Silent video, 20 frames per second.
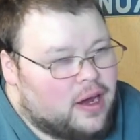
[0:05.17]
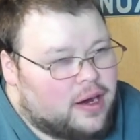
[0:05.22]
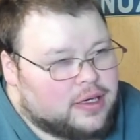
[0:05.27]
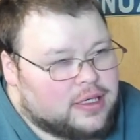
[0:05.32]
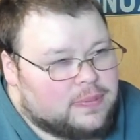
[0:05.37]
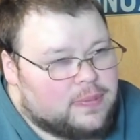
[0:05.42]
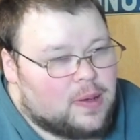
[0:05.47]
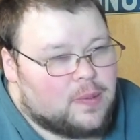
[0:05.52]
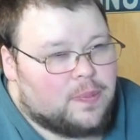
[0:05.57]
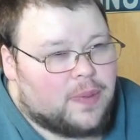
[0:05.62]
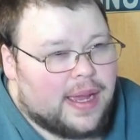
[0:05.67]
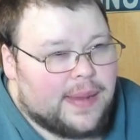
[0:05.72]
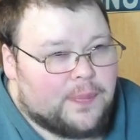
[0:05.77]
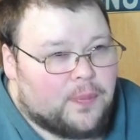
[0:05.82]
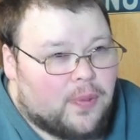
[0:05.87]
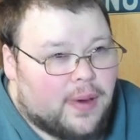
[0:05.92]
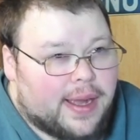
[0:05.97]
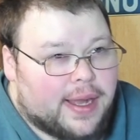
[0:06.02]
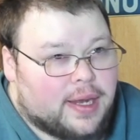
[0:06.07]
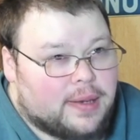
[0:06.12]
talked about
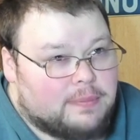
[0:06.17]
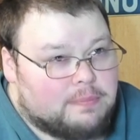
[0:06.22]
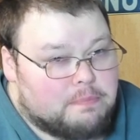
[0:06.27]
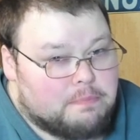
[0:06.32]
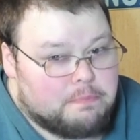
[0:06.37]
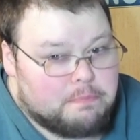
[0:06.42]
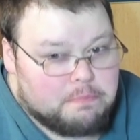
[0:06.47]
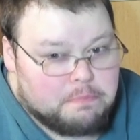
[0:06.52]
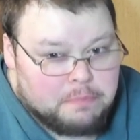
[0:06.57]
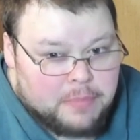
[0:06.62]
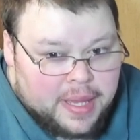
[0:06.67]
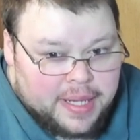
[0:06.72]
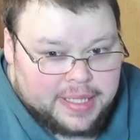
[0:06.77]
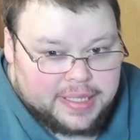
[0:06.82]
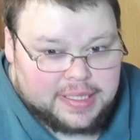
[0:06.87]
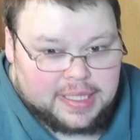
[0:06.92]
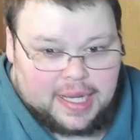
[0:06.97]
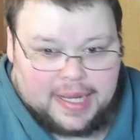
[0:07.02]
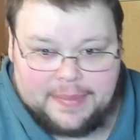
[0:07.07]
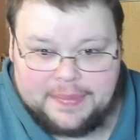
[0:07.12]
Pipewire
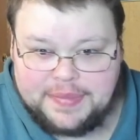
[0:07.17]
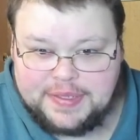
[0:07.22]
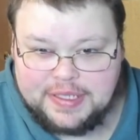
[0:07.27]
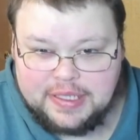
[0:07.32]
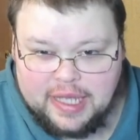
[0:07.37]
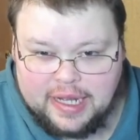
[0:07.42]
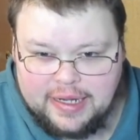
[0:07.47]
many times.